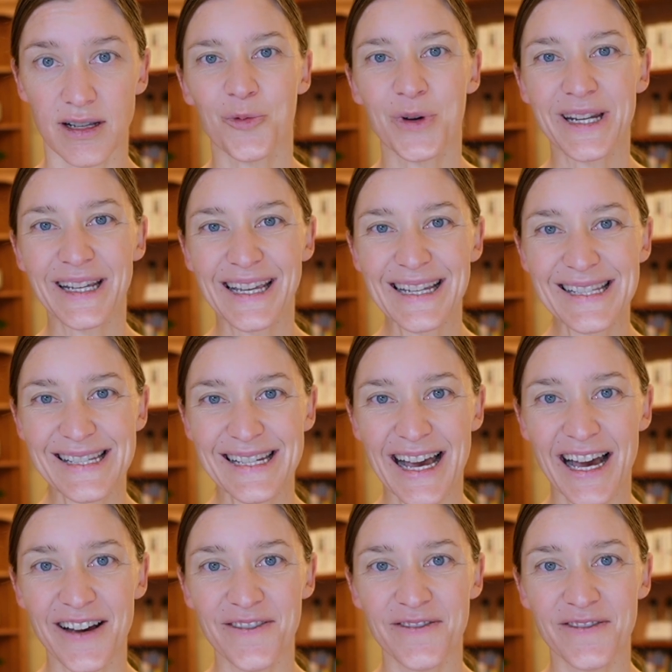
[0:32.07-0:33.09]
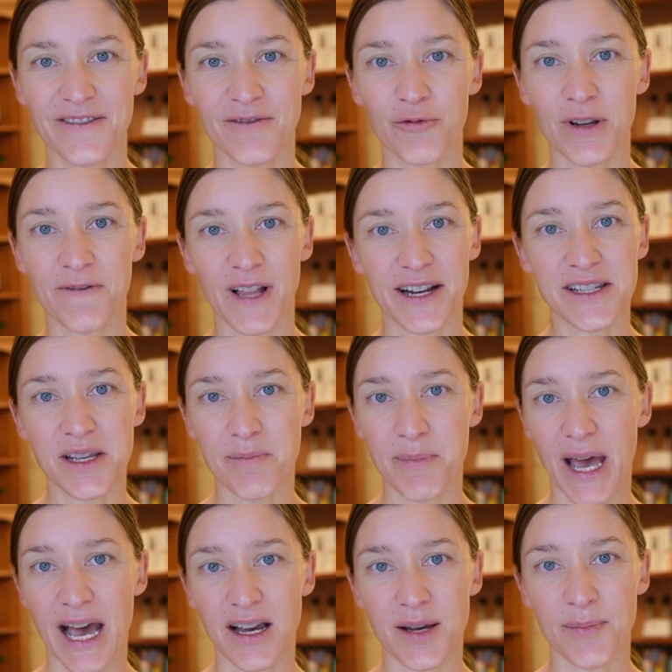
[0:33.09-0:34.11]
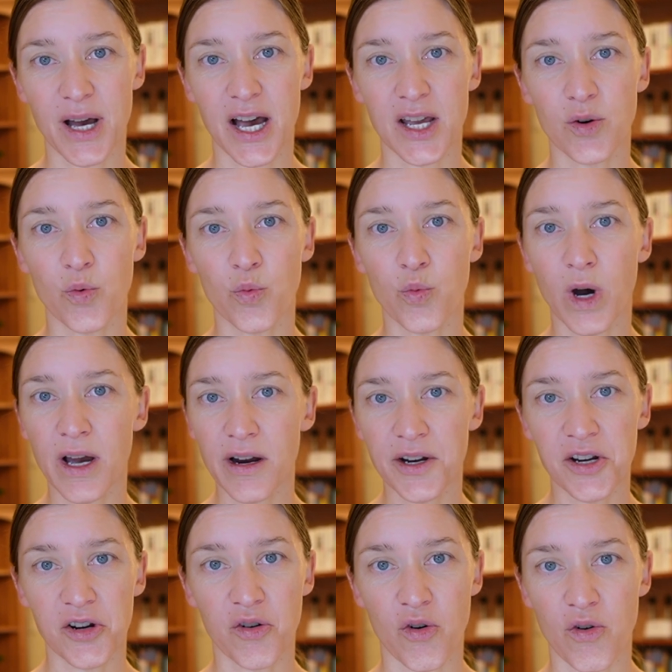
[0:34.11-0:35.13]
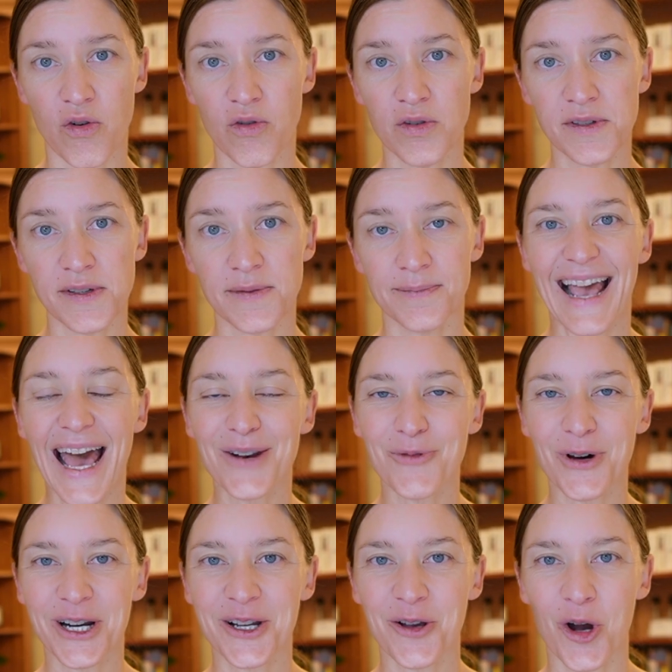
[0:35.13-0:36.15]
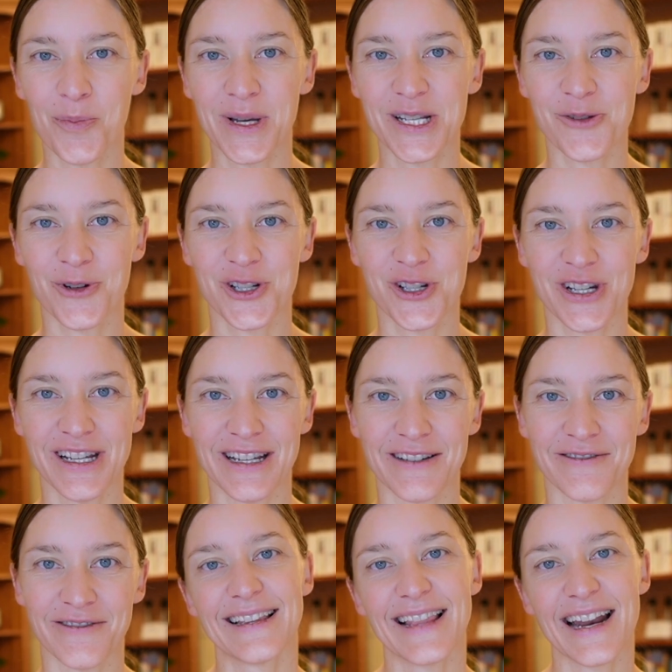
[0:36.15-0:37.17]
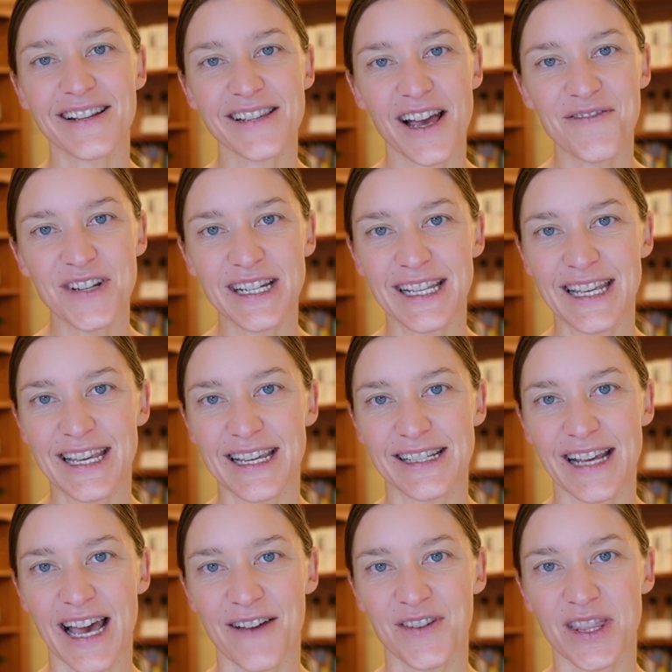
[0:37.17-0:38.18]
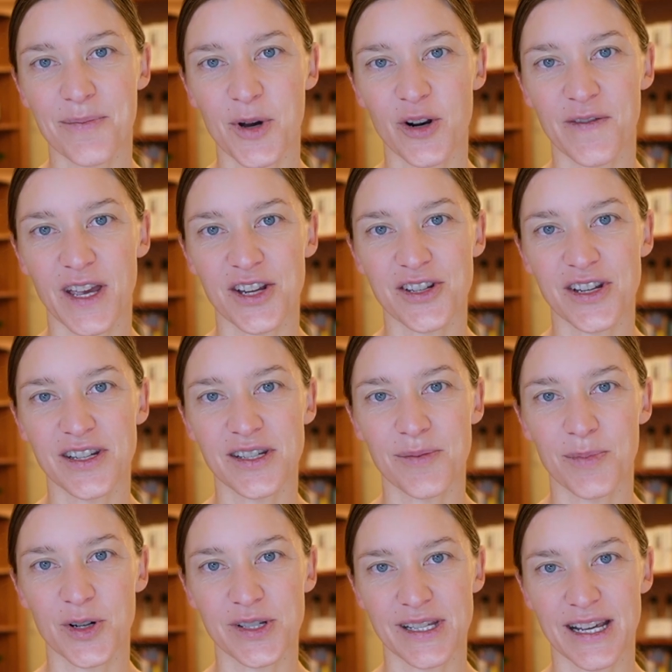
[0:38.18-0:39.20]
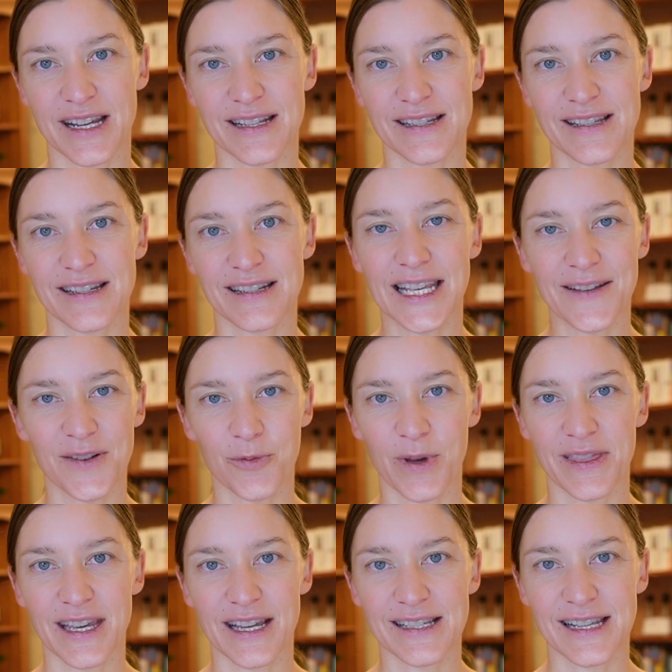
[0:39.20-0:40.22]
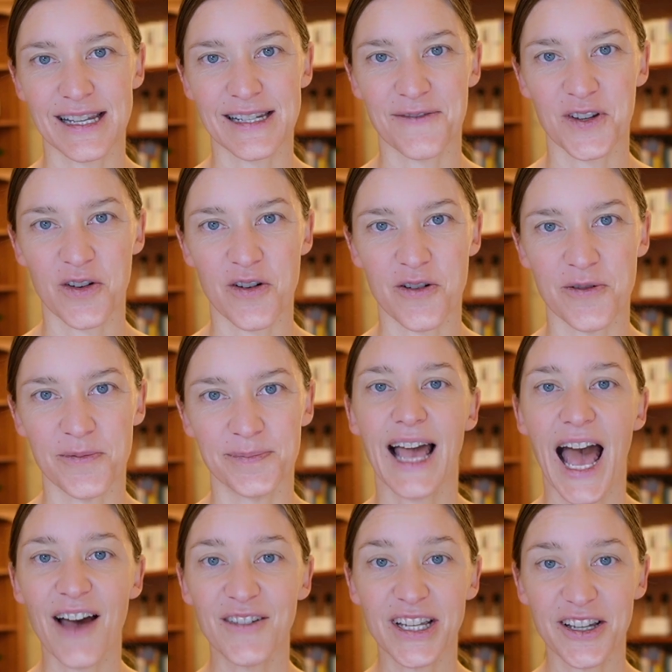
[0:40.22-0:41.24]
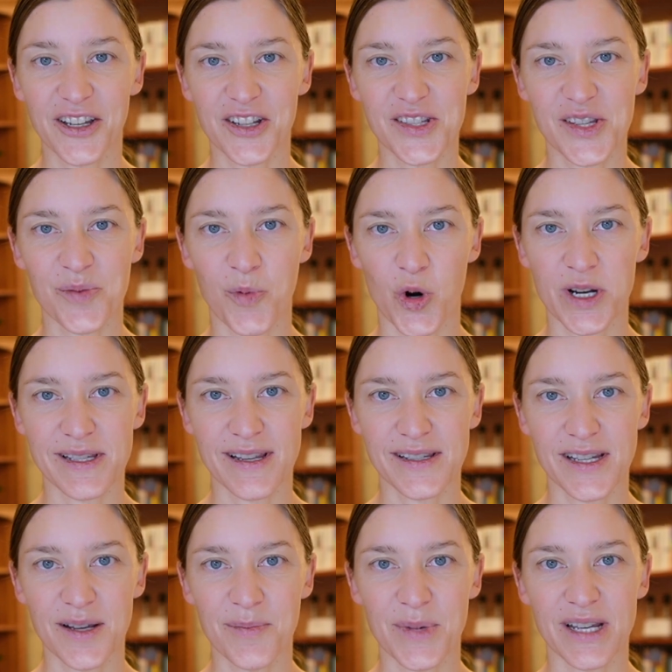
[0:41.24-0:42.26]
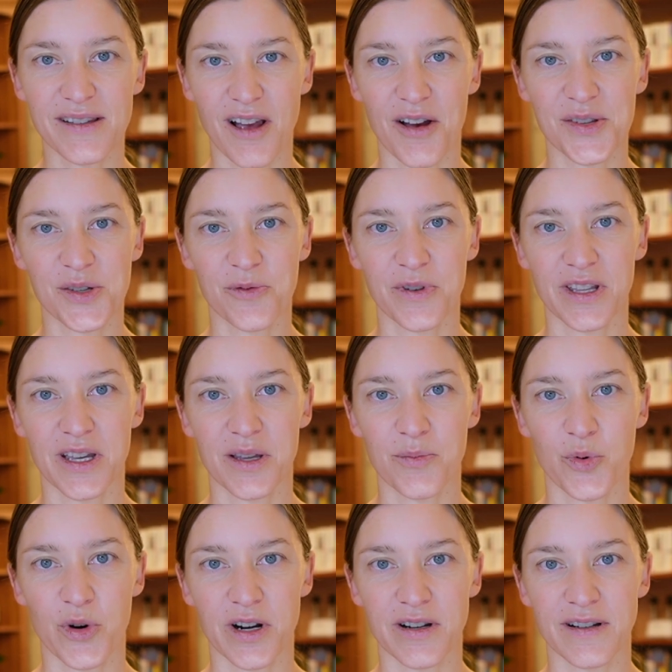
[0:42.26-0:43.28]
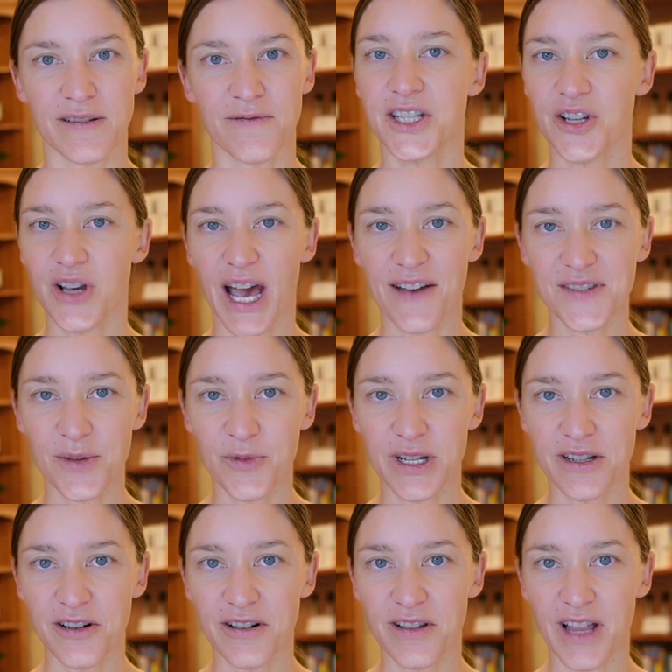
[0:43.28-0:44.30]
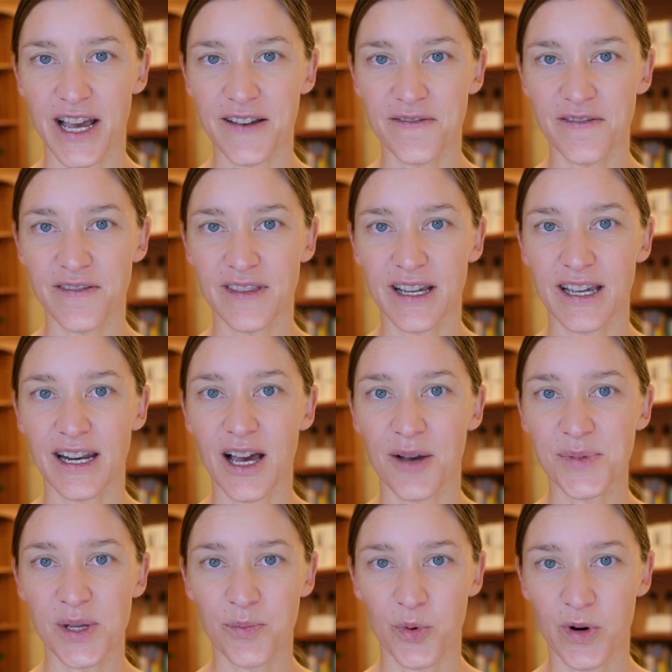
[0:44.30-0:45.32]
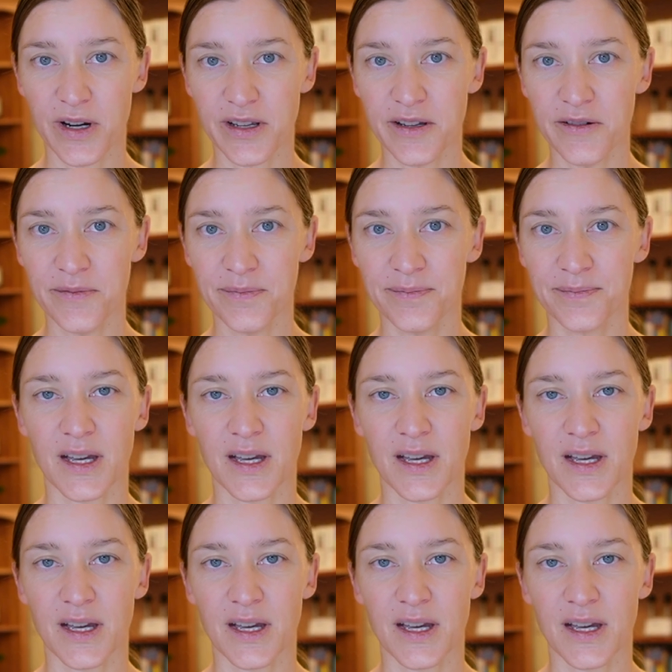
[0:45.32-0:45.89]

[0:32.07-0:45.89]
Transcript: When it gets tough, reflecting back upon what are your goals and what are you hoping to achieve. That is often key to having the motivation to persist even when things get difficult. Having a good support system is also really important. Do you have someone in your life that can help support you?